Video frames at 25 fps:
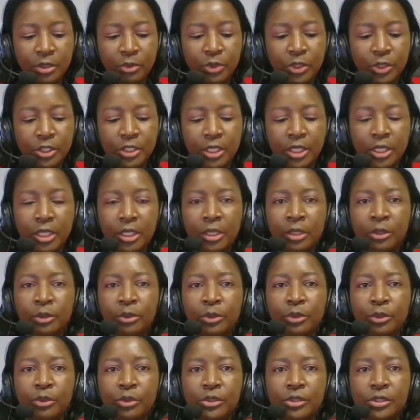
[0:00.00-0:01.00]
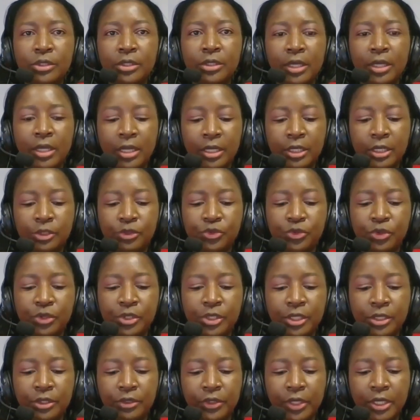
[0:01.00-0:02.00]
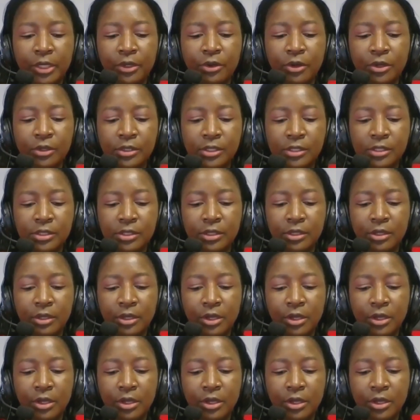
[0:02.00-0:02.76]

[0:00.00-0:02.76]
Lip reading: which includes electronic records,